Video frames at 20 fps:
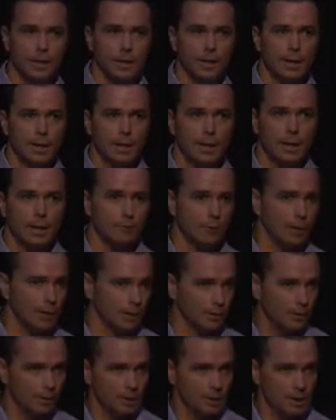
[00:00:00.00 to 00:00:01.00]

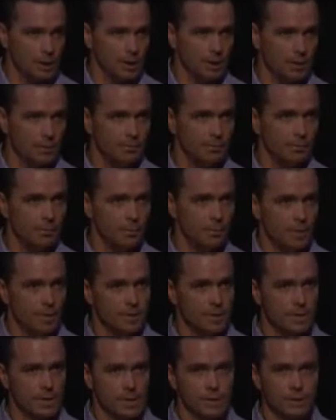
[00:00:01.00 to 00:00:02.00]
radiology within
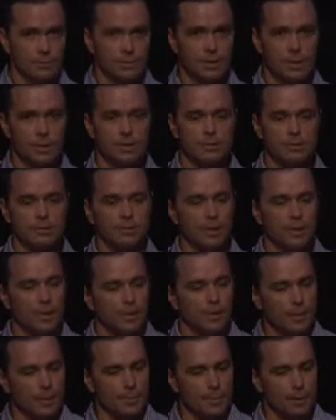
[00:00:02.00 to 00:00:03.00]
the district or whether
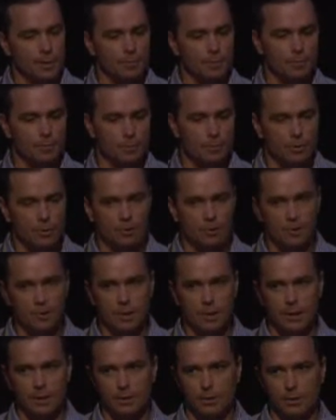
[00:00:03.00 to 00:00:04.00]
they be from private
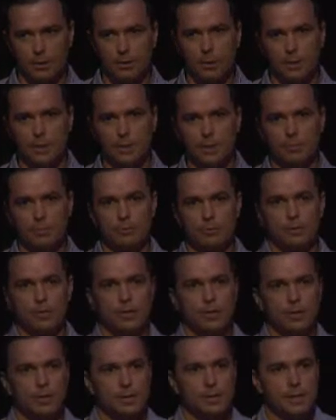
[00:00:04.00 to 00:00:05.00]
radiology
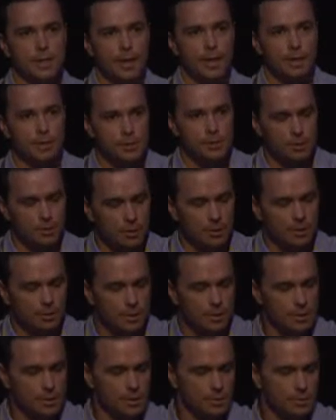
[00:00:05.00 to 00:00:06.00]
providers outside of the
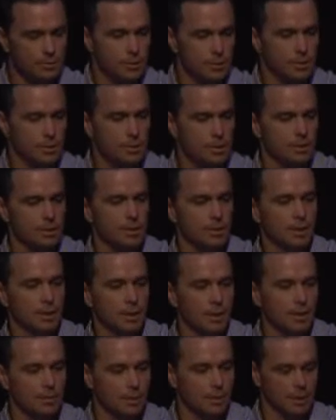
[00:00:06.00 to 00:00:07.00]
district.
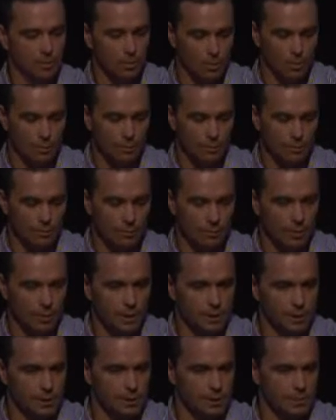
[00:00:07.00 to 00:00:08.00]
All of the
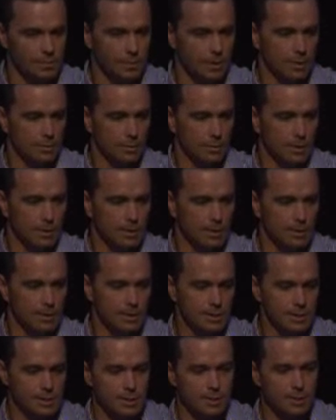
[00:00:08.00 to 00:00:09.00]
information is one place,
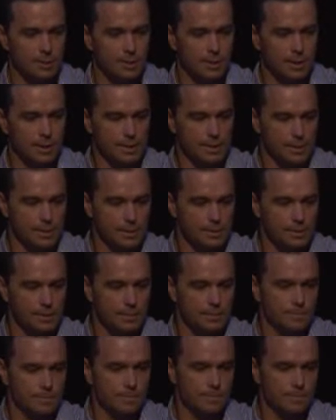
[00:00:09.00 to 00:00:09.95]
easy to access.